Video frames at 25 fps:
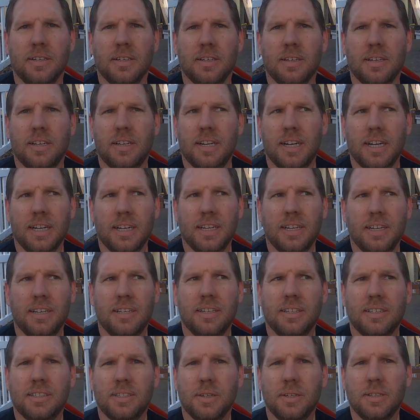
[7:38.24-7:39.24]
Alright,
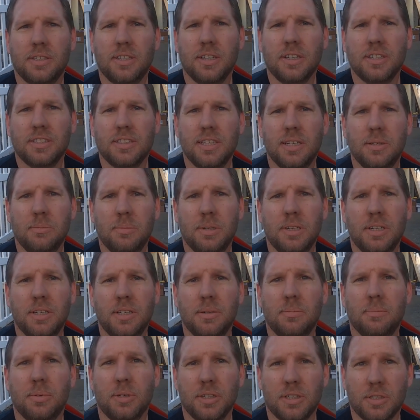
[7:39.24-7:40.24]
so it took some
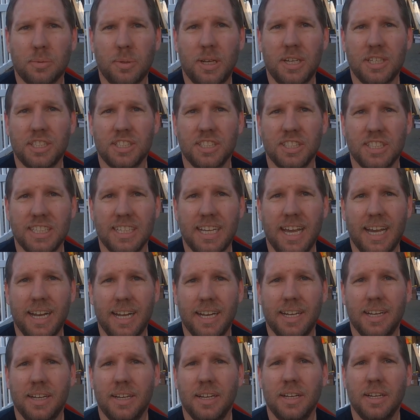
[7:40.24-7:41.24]
persuasion to get
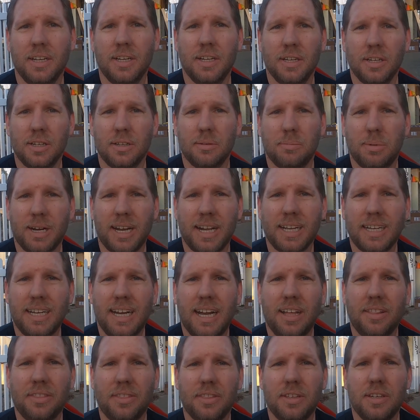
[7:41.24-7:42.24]
it, but I
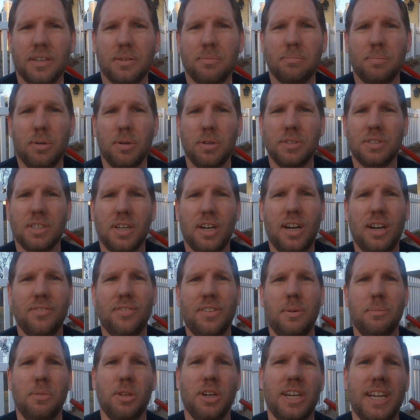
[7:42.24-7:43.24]
got the bolts off
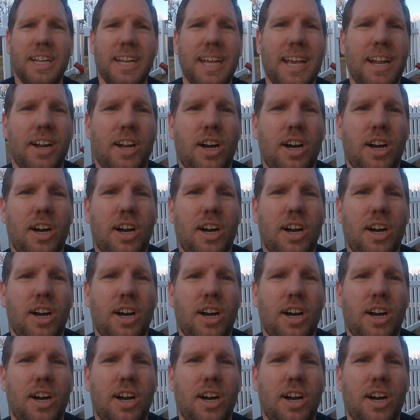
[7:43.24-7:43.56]
that I'm looking to get